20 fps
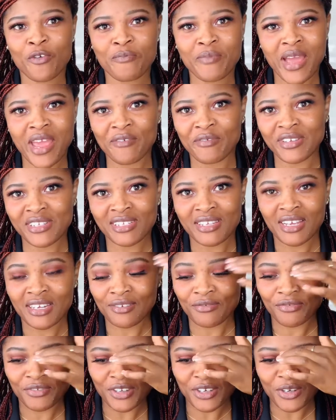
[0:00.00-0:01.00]
my recent
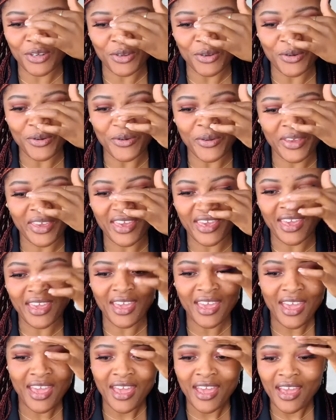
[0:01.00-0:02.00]
video, okay,
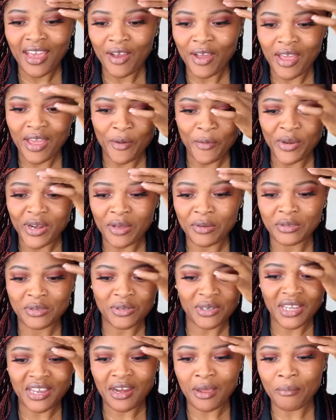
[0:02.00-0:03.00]
when I was
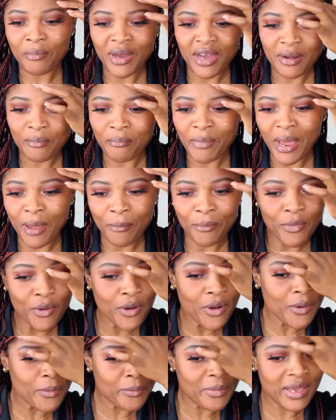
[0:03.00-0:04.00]
talking about my
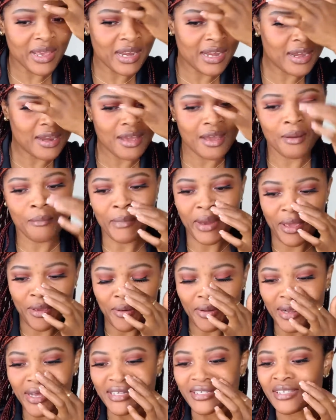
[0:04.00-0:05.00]
mom and my
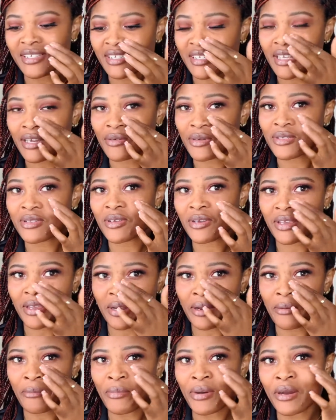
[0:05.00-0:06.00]
younger sister was talking
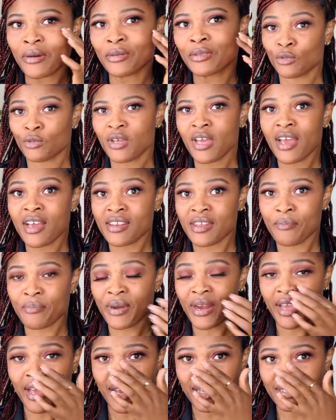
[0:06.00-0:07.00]
about the
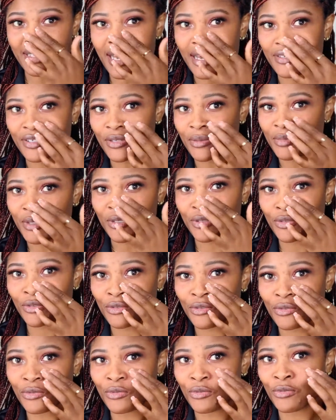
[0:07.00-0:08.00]
breakout has something to
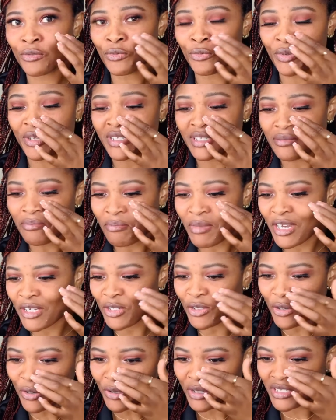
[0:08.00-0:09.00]
do with
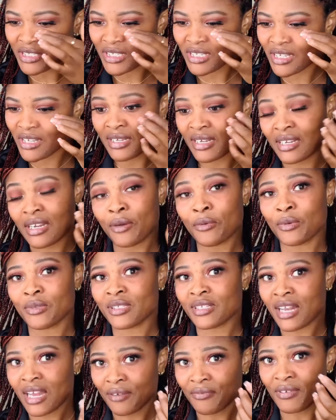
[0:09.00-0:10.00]
maturity, and I was
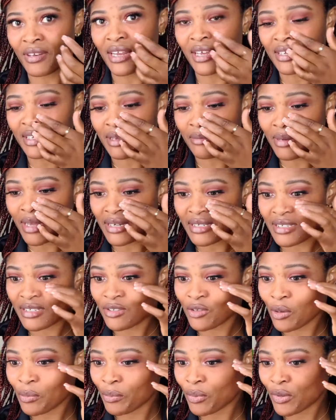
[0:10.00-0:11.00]
laughing at them that it's
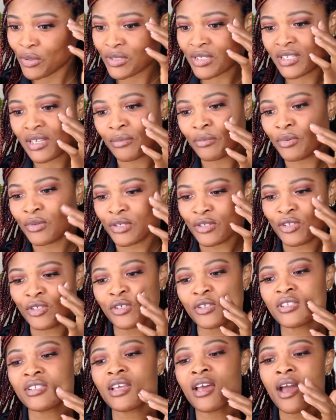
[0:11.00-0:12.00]
not possible, it's
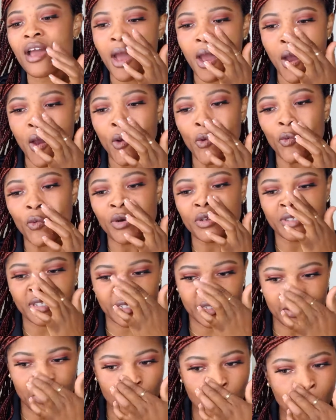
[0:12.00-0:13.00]
just once
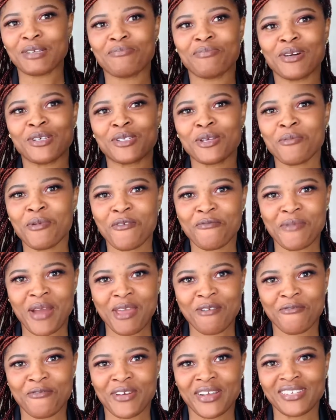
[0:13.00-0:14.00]
in a while. But some of my
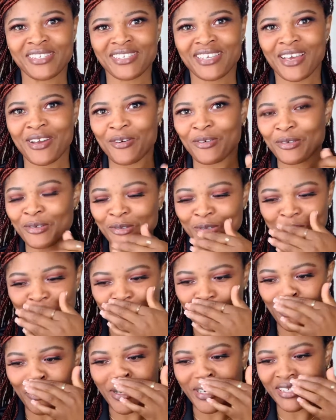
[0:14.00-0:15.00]
friends here on YouTube
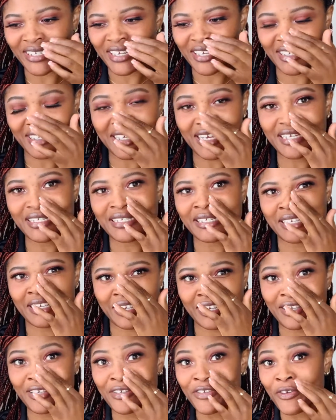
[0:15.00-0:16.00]
were saying,
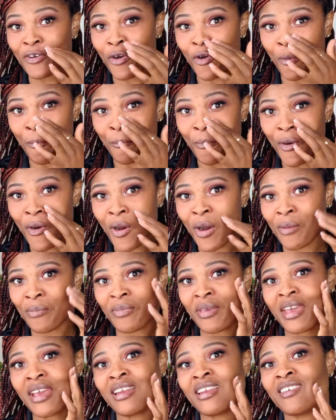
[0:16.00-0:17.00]
Tessie, your mom
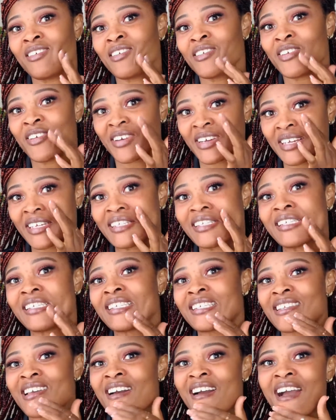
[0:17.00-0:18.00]
and your younger
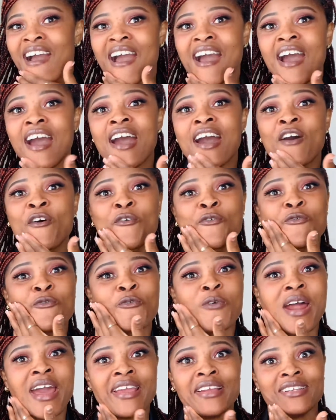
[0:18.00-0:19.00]
sister are
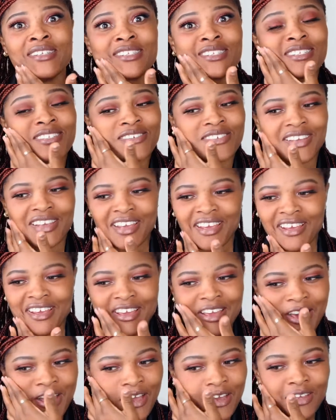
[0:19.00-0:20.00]
right, okay,
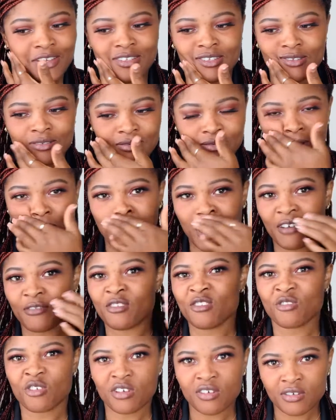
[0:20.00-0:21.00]
so I have to
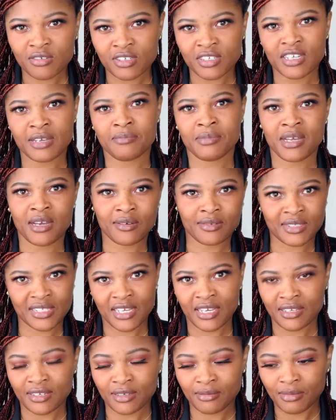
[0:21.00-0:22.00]
call them now and tell
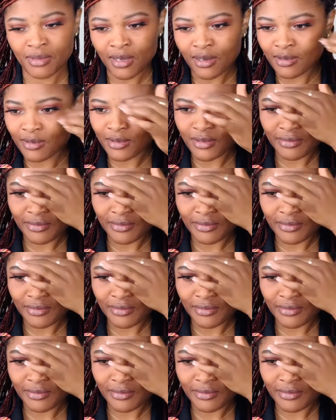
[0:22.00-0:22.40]
them that